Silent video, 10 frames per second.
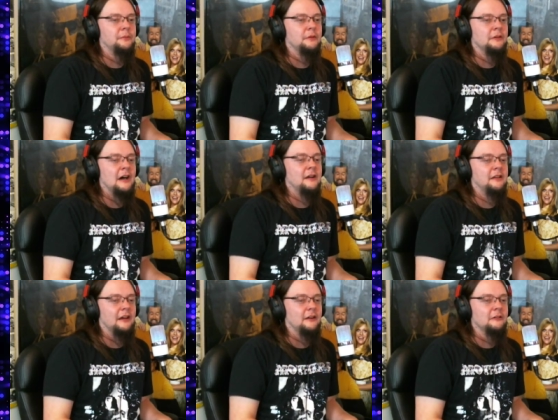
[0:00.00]
a lot of
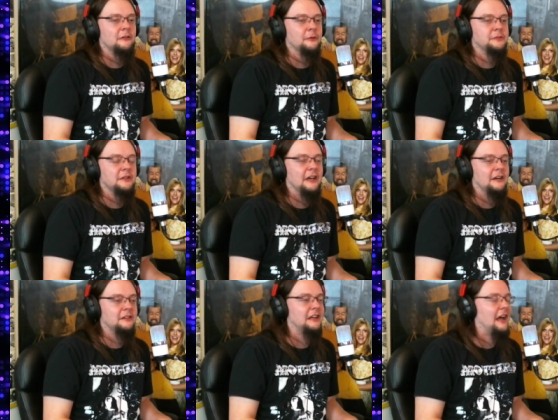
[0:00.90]
techno groups, and they
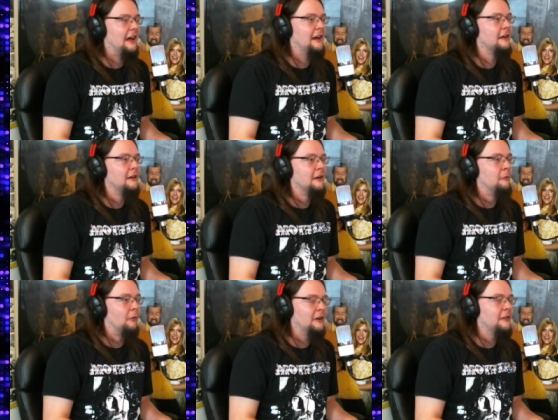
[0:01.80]
actually had
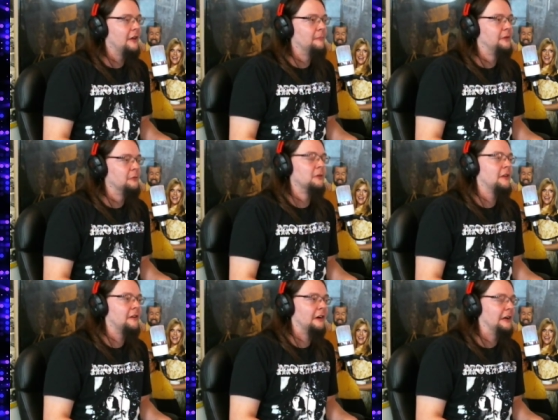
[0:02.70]
one of them do one
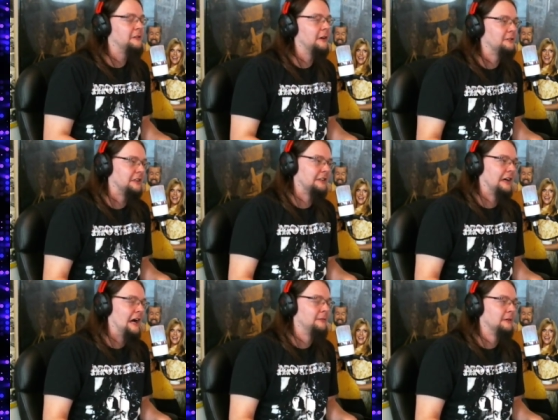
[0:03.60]
of their intros on their
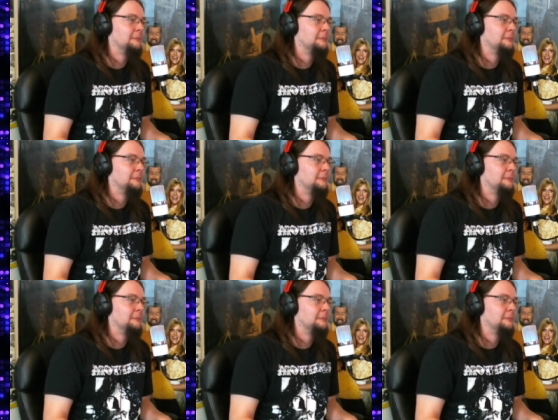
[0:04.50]
album.